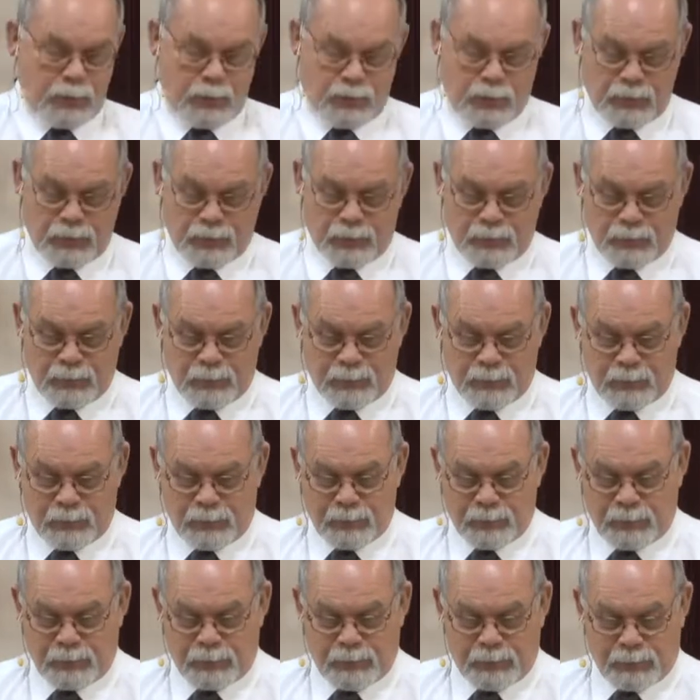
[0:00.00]

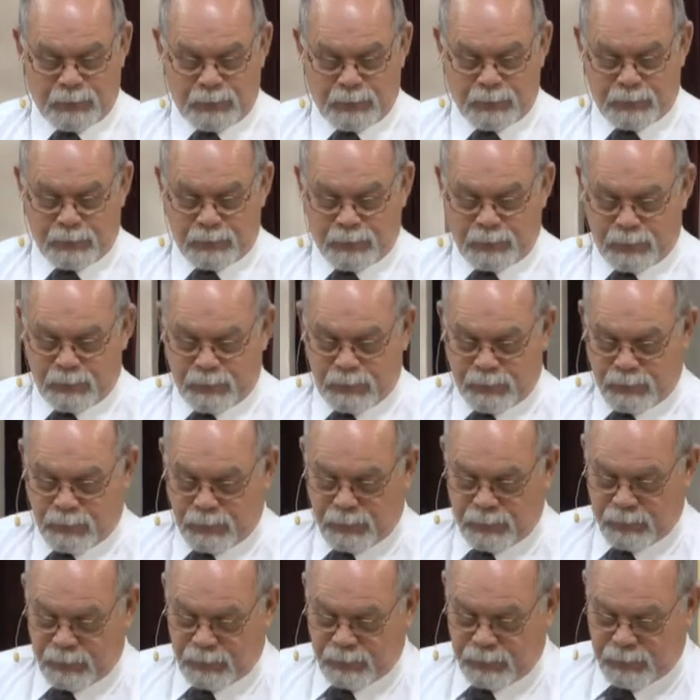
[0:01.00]

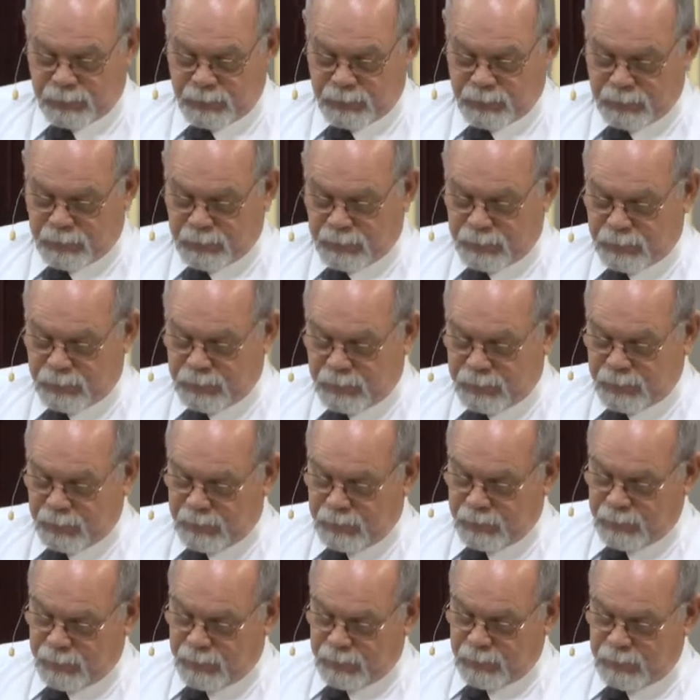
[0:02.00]

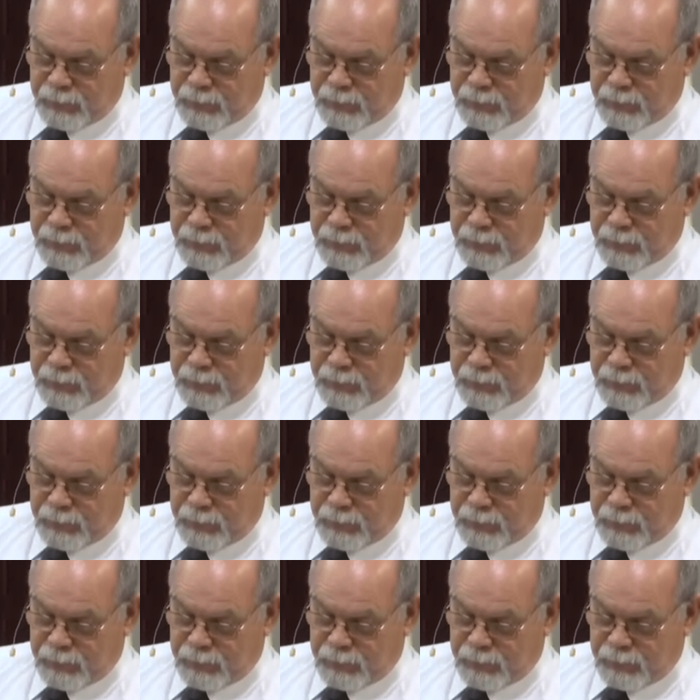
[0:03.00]
No one is speaking in this clip.